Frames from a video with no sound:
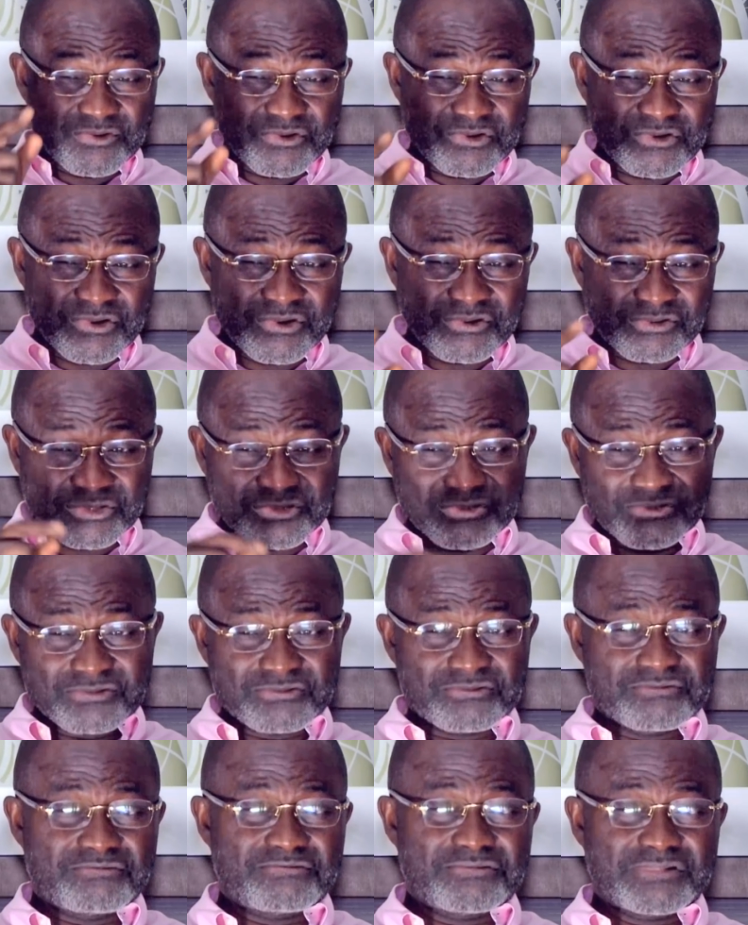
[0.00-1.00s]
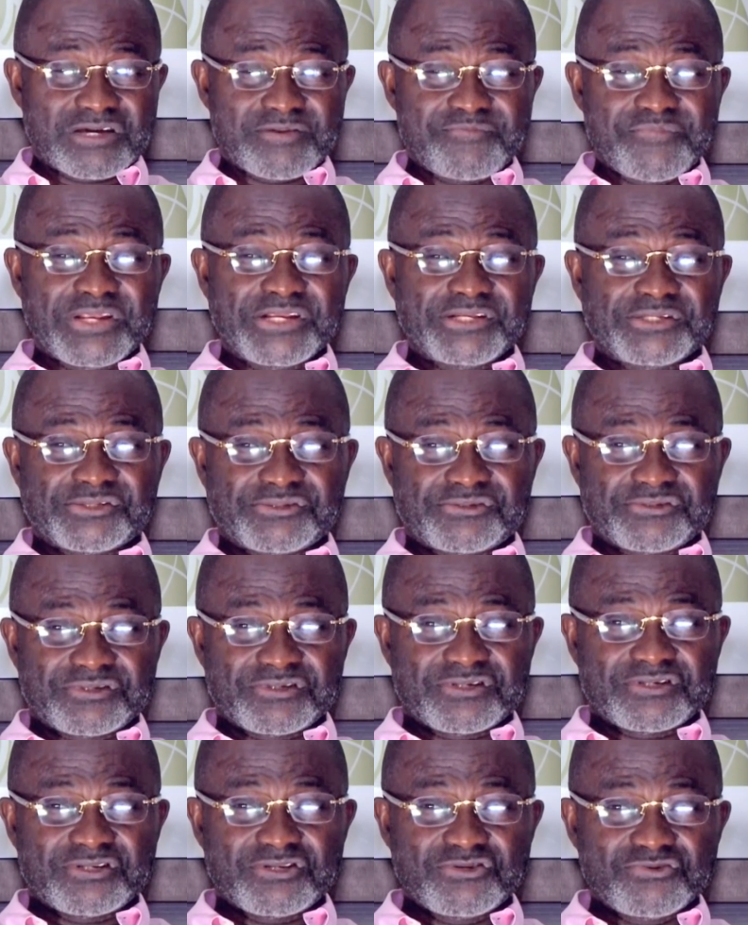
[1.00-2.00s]
You go to a
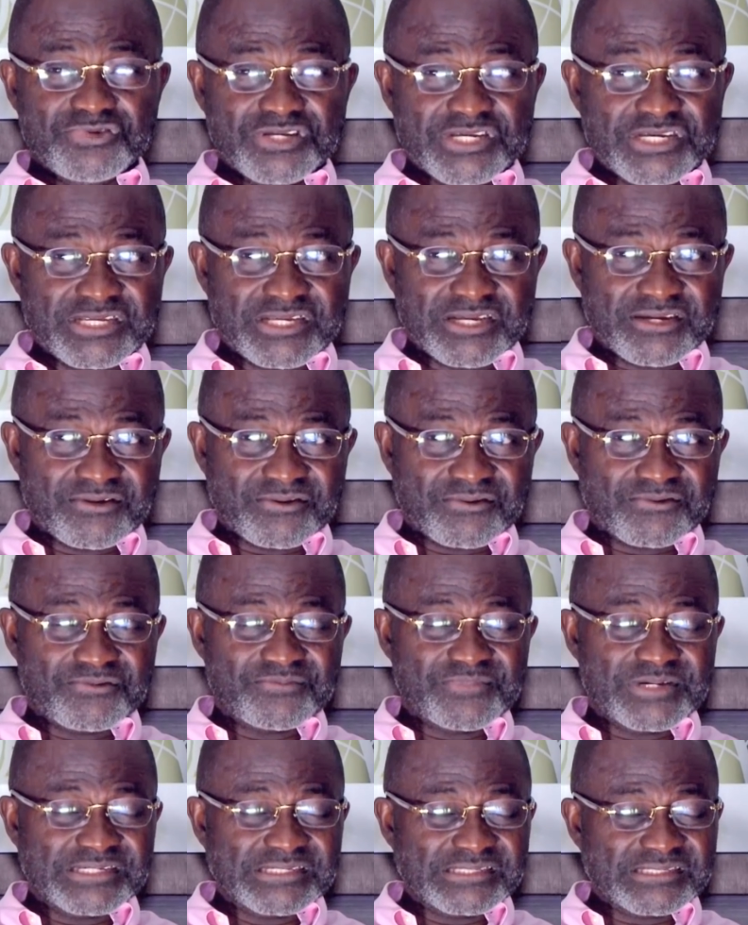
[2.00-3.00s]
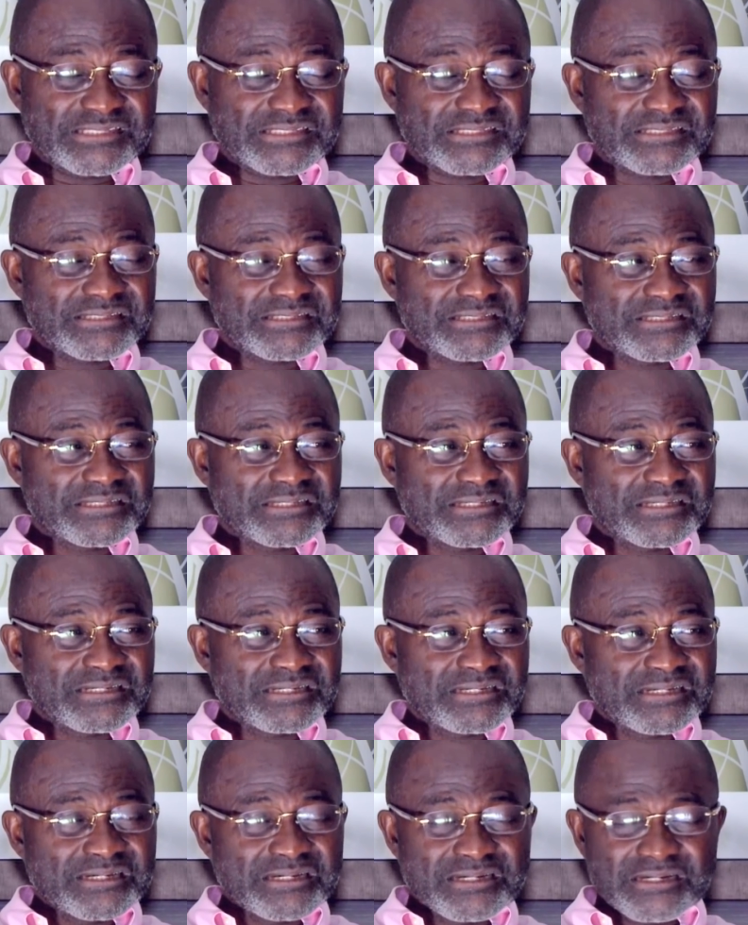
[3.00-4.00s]
ministry, you need a document.
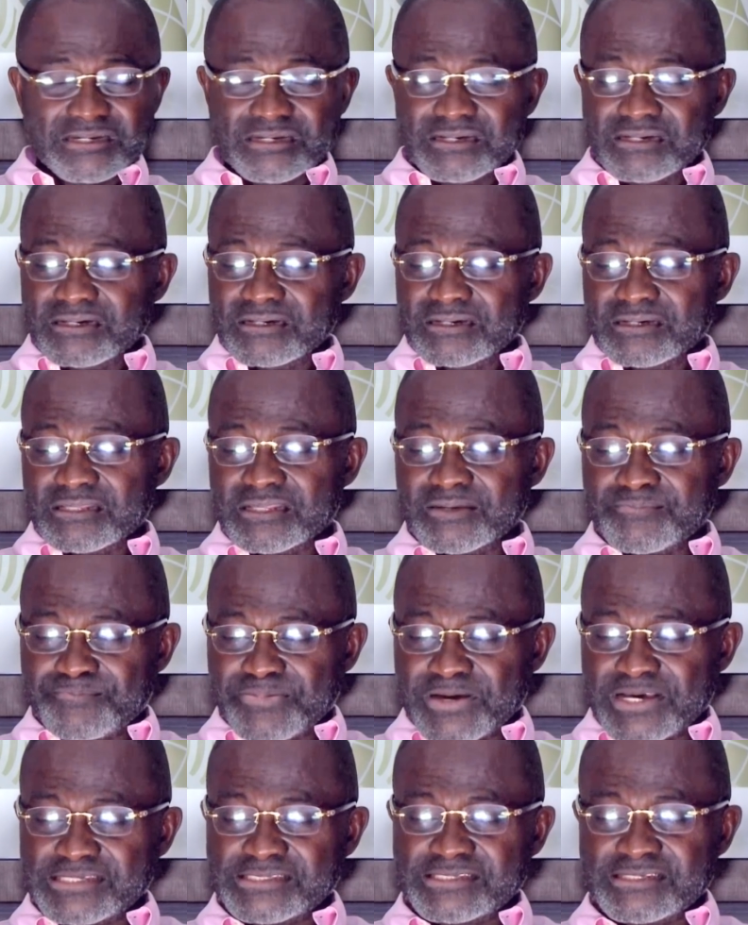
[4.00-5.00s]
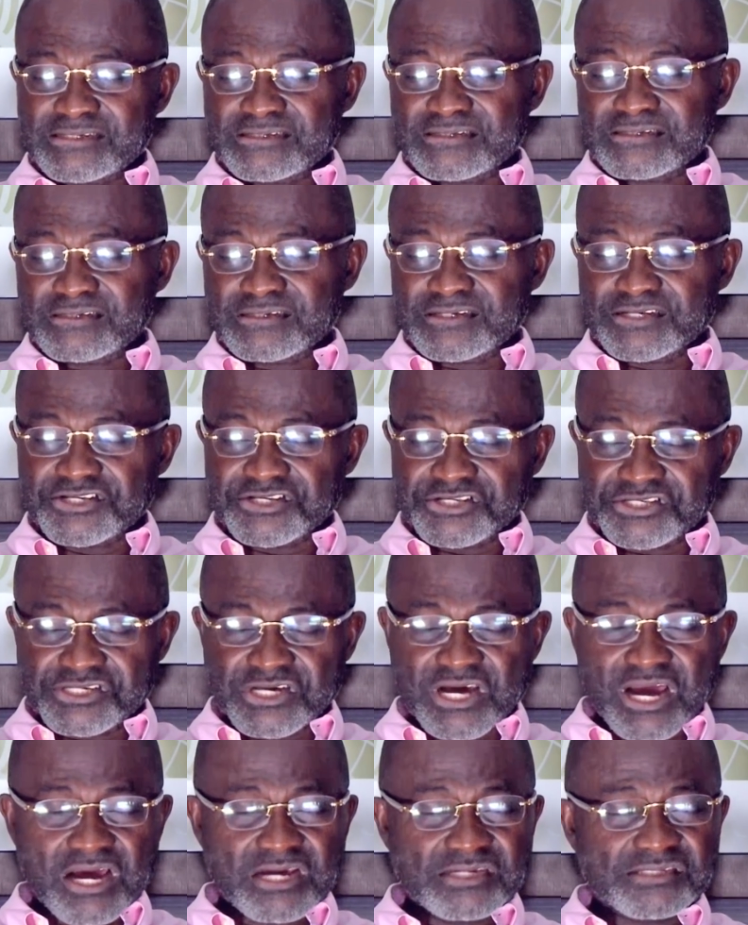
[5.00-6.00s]
The person
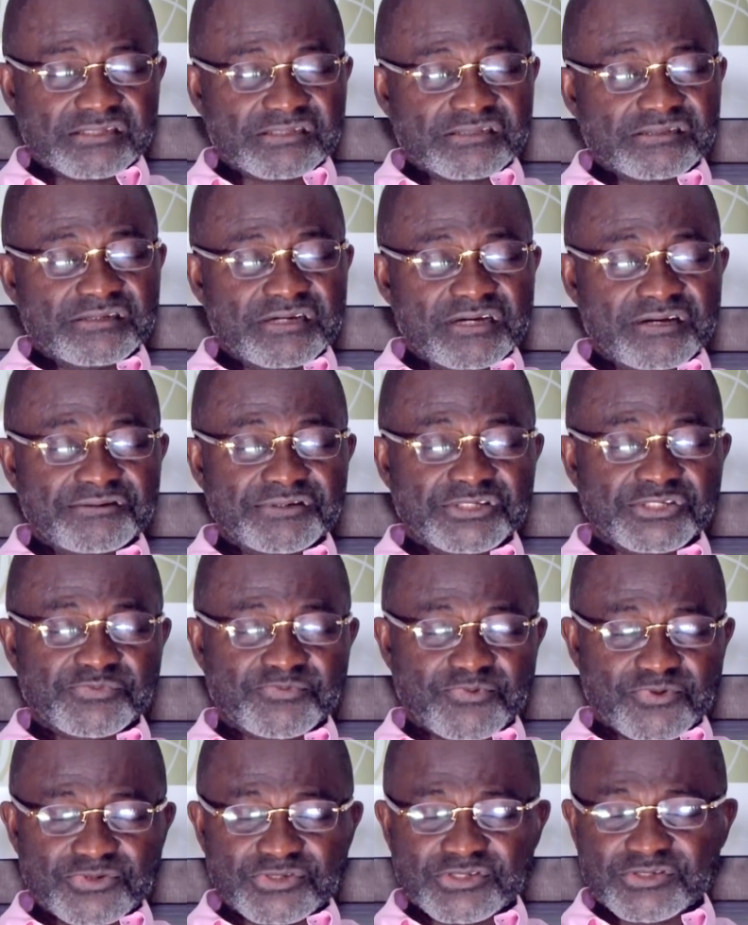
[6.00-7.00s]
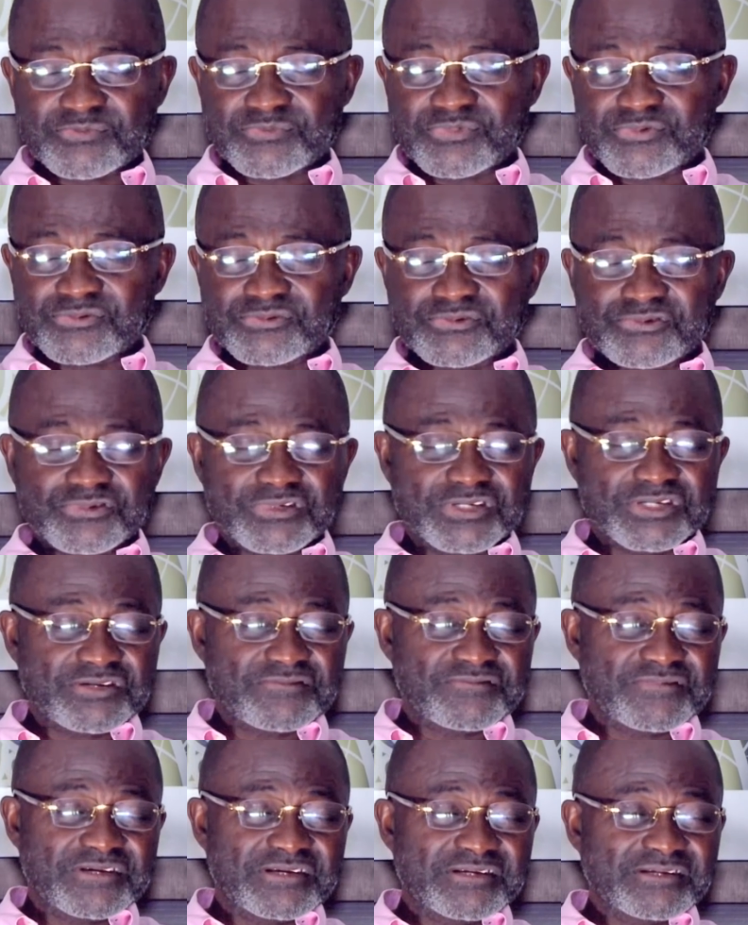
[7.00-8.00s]
in charge and responsible to
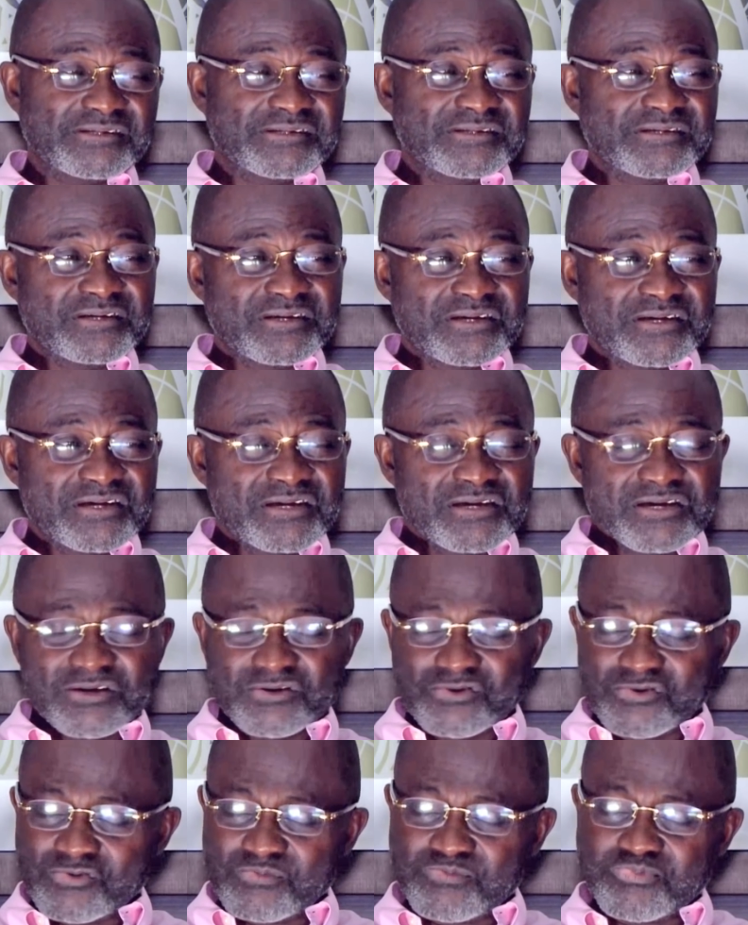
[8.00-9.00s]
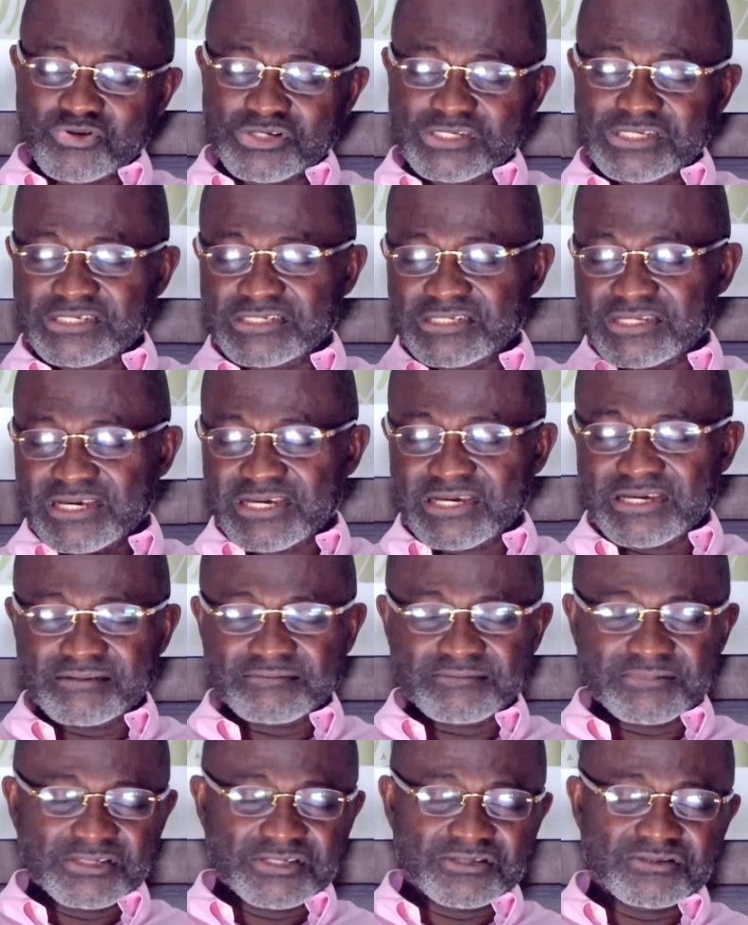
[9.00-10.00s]
give the will put it
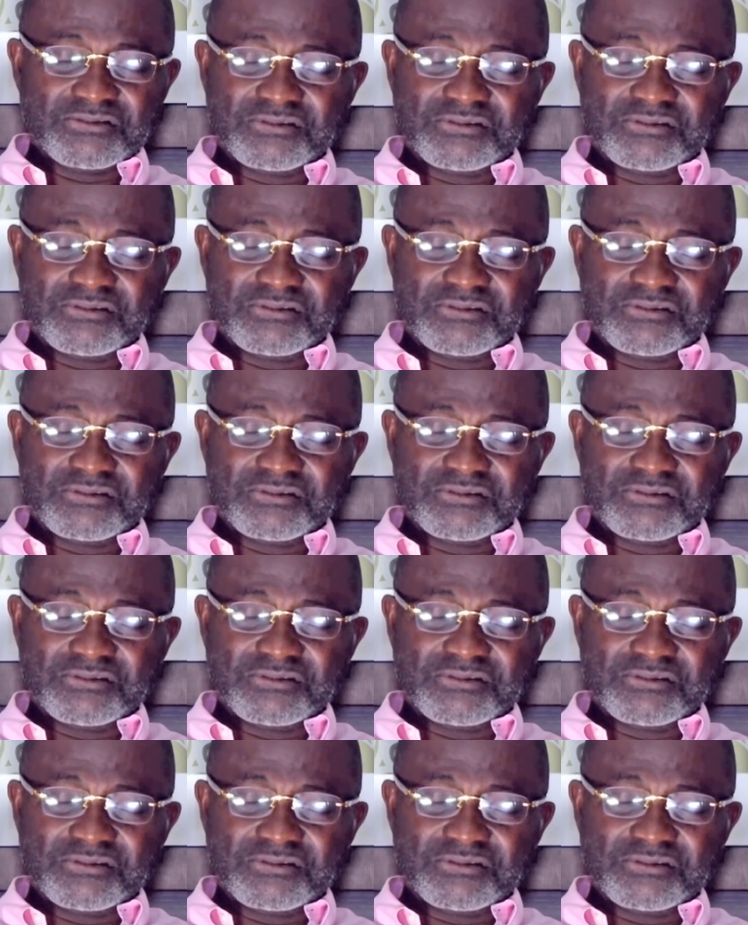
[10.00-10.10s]
there.